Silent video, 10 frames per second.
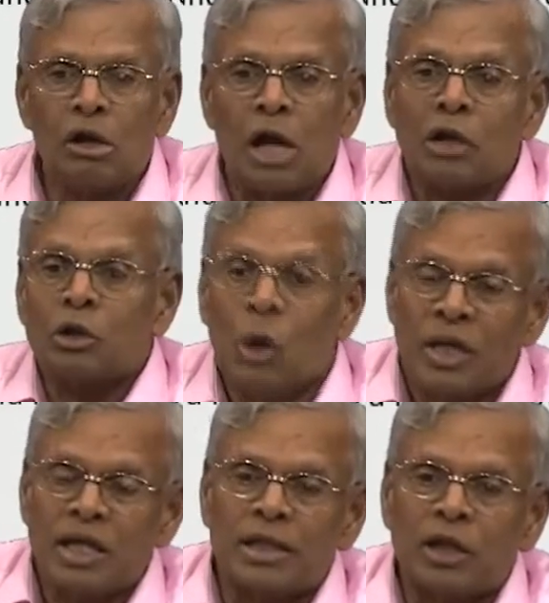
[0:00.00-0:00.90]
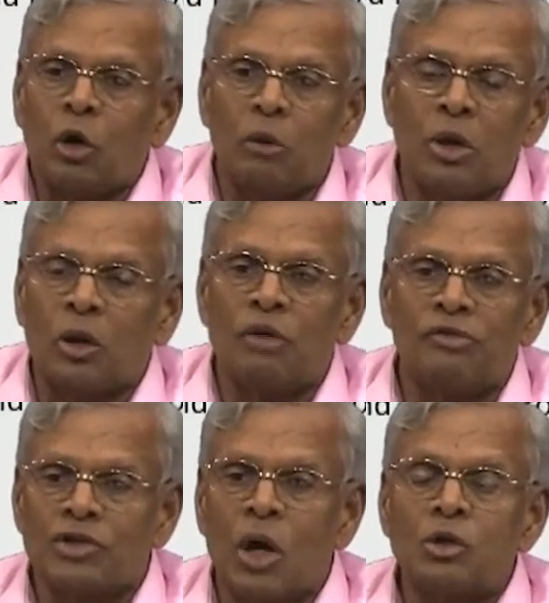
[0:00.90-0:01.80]
not knowing that Kolmogorov
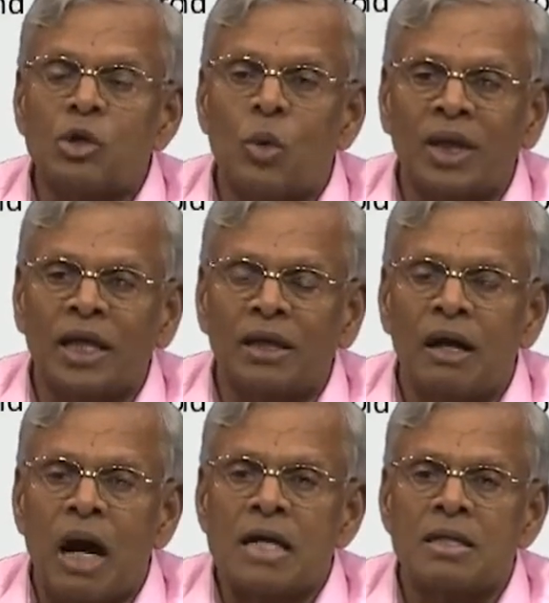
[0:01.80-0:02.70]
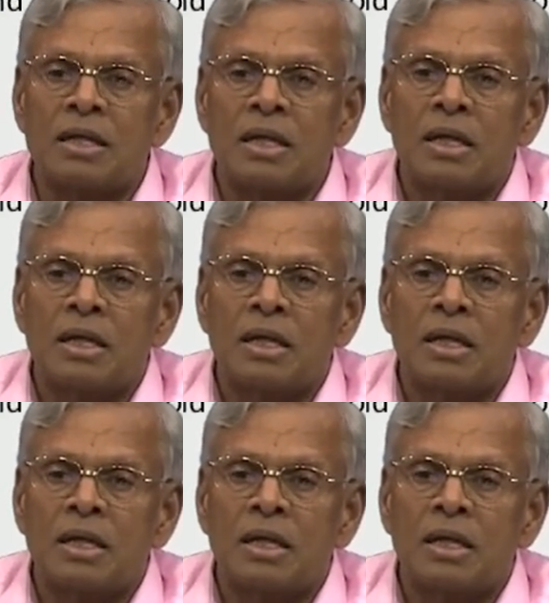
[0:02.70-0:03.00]
was also working on